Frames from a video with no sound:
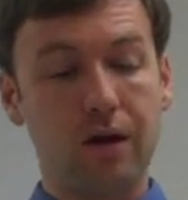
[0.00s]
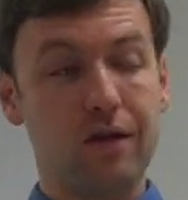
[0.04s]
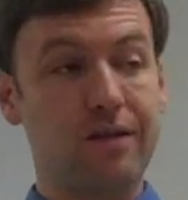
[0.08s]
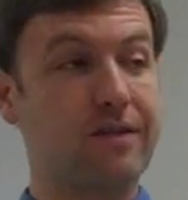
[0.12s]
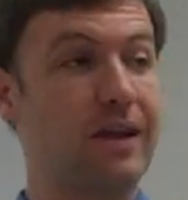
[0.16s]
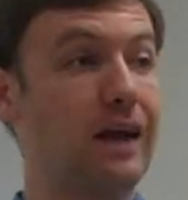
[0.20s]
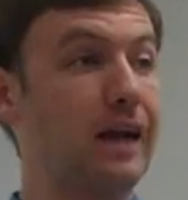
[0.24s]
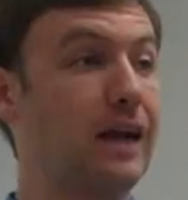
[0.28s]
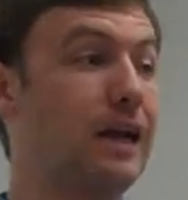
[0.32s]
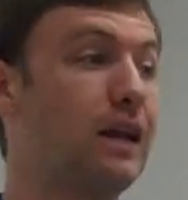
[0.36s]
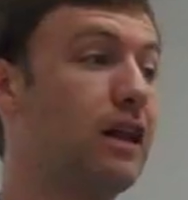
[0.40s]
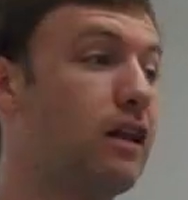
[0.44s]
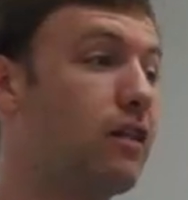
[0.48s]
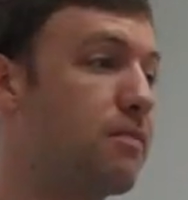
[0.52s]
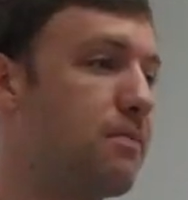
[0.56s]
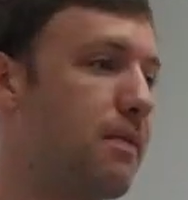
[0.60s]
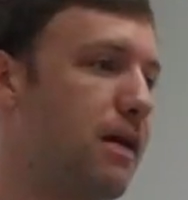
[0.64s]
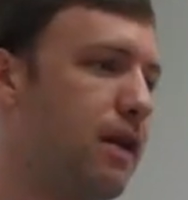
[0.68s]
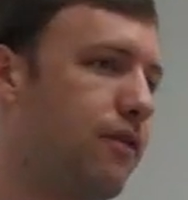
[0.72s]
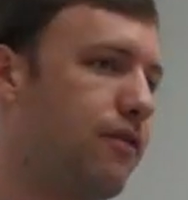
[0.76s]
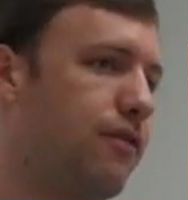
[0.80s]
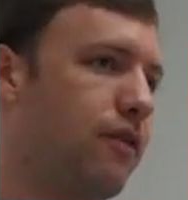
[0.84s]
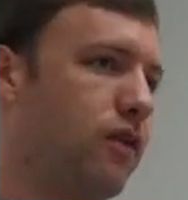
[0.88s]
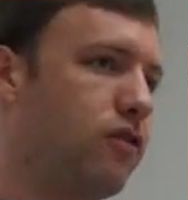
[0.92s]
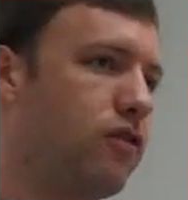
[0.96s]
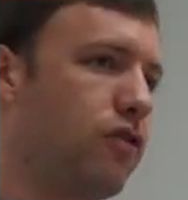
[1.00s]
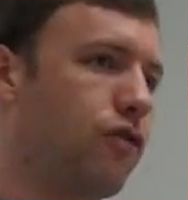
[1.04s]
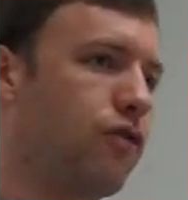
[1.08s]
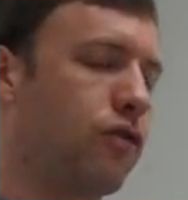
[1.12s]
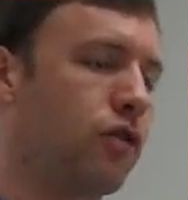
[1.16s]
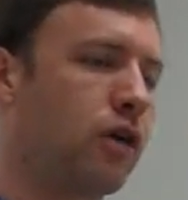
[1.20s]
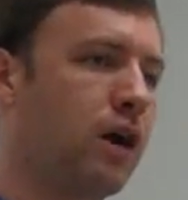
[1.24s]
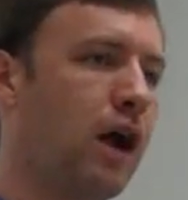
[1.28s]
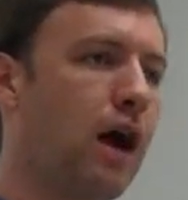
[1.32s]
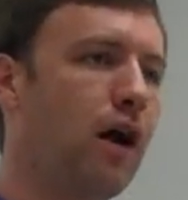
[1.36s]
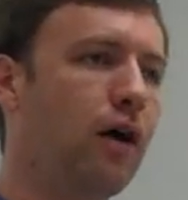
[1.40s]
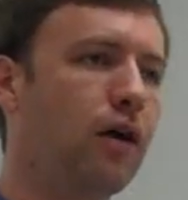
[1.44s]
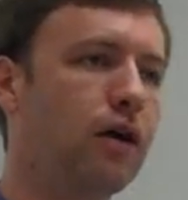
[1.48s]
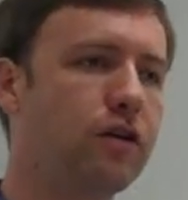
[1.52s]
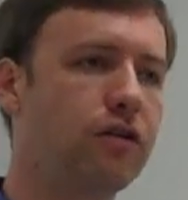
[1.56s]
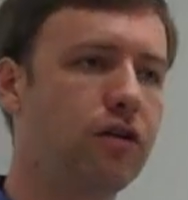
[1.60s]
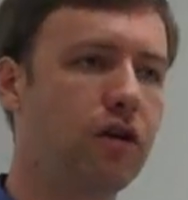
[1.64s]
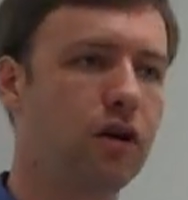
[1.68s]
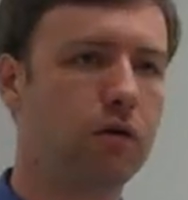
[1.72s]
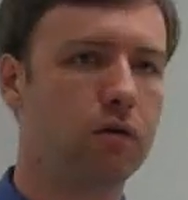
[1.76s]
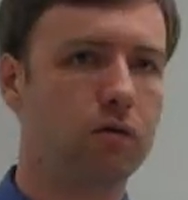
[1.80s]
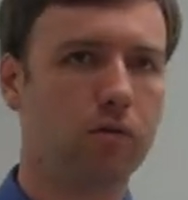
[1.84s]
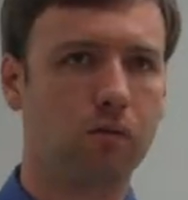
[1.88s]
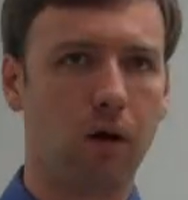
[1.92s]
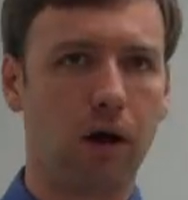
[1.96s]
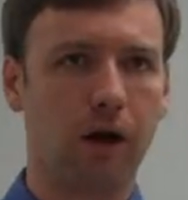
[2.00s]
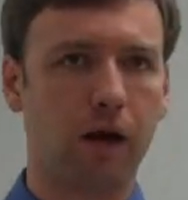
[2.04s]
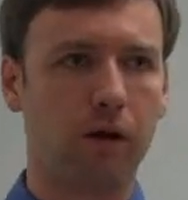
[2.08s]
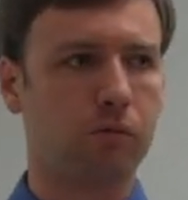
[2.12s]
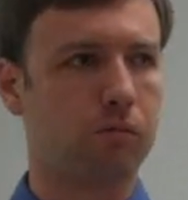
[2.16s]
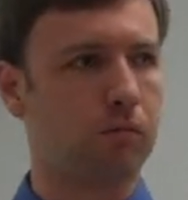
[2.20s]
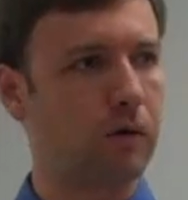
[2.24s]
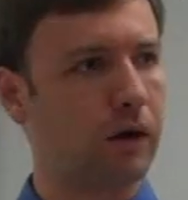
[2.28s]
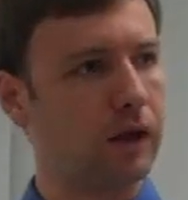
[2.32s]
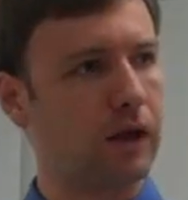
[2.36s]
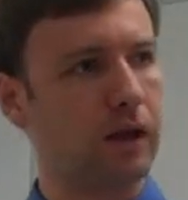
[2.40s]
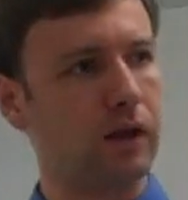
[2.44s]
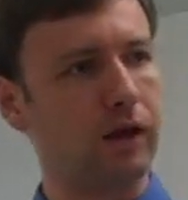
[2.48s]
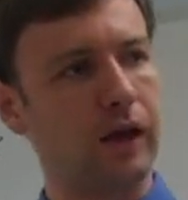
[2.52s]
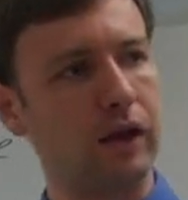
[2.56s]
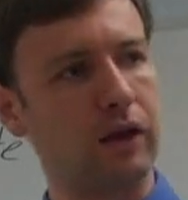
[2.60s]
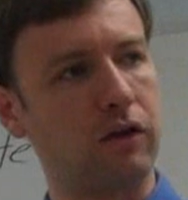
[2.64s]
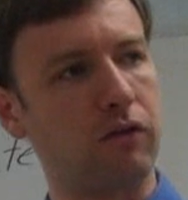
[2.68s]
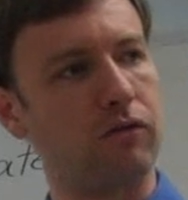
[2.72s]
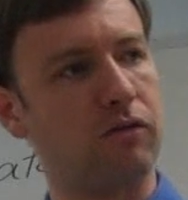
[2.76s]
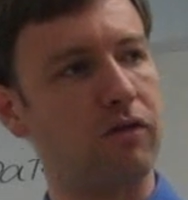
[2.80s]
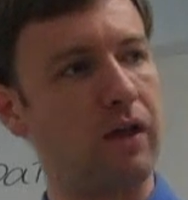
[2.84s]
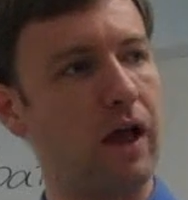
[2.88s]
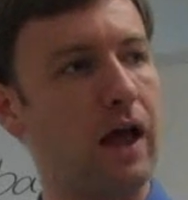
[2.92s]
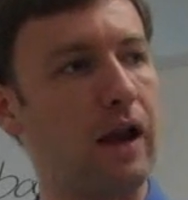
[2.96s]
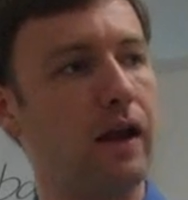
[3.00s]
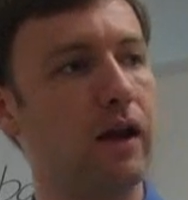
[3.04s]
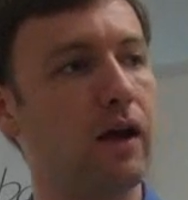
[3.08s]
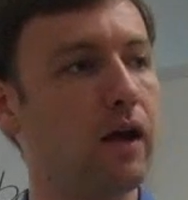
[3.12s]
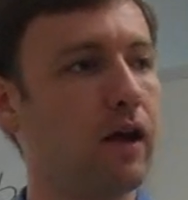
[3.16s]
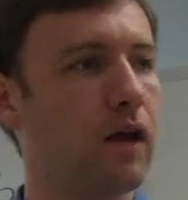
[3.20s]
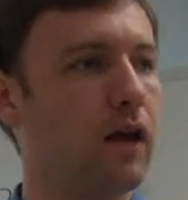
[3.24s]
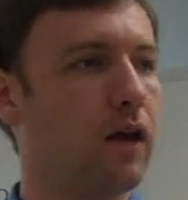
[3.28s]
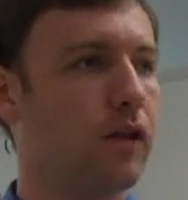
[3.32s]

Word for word: Second, it's beneficial for college. Right, Ricky, like you said,